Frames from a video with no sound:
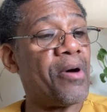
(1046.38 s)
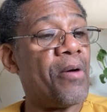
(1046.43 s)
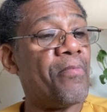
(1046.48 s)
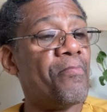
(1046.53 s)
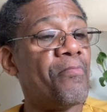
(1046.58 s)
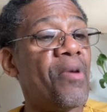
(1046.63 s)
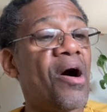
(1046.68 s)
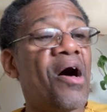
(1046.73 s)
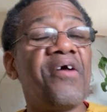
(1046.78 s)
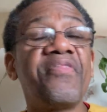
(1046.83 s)
a
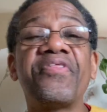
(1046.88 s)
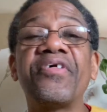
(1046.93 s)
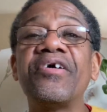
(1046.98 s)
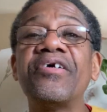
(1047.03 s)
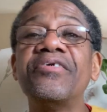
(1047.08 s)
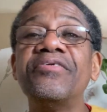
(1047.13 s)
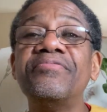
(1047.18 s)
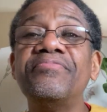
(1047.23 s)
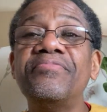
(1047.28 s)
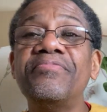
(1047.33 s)

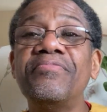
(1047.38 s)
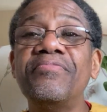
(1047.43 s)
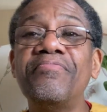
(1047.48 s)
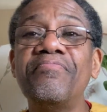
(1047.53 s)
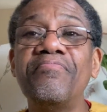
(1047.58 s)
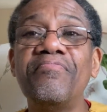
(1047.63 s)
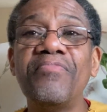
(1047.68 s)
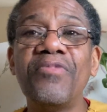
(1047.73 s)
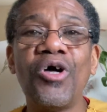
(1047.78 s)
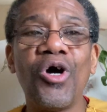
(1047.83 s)
mother
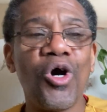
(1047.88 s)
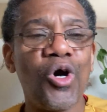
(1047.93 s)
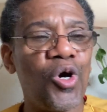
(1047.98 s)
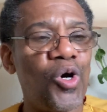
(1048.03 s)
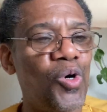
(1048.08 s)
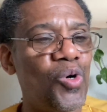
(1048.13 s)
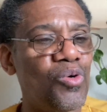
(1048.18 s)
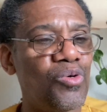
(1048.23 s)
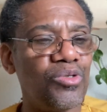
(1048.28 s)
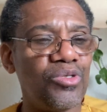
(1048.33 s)

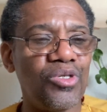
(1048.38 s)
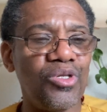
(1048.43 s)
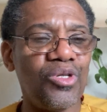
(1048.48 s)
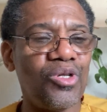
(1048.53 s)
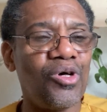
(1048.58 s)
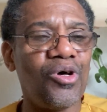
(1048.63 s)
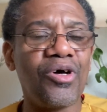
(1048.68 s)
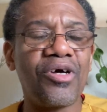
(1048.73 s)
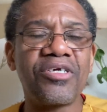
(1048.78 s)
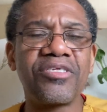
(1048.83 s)
who
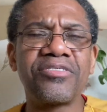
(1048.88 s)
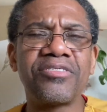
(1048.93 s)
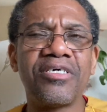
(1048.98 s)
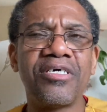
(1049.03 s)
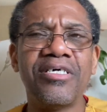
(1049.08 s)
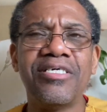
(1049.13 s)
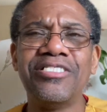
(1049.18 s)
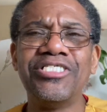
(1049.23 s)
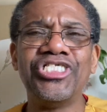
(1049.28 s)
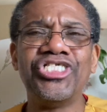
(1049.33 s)
looked
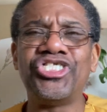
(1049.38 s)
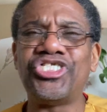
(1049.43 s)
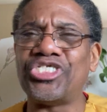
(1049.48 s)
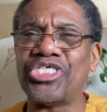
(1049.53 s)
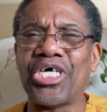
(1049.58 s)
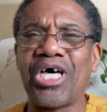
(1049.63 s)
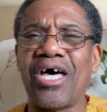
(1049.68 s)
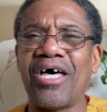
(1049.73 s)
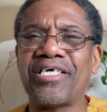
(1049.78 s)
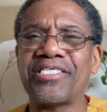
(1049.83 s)

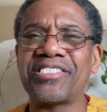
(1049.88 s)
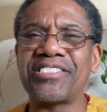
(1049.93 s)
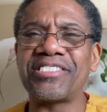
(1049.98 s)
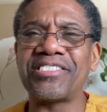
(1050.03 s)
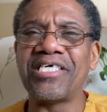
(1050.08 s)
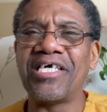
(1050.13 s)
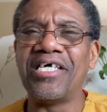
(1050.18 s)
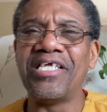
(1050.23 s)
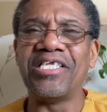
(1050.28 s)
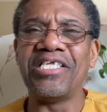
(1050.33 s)

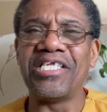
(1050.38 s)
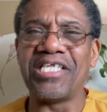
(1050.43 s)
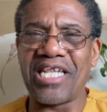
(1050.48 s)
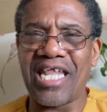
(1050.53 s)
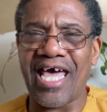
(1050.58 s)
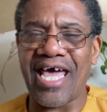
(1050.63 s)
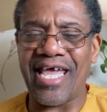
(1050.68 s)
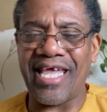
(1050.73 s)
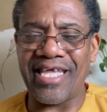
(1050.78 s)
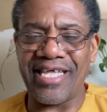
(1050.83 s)
just
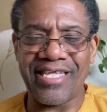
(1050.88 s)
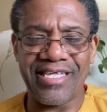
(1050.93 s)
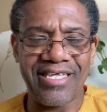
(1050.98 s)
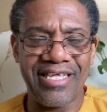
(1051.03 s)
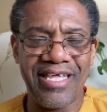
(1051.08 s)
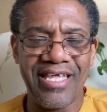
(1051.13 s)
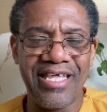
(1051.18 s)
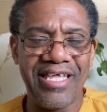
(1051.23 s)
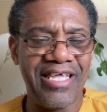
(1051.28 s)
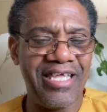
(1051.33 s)
like
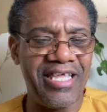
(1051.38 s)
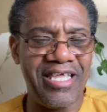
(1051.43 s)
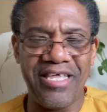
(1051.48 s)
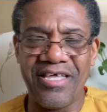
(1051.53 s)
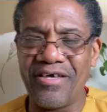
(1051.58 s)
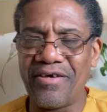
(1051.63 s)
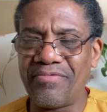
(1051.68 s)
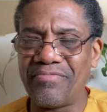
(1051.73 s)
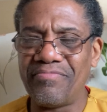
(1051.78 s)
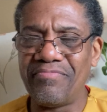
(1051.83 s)

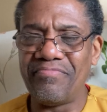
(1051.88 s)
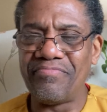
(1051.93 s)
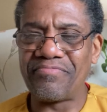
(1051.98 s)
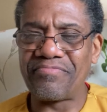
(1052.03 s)
him.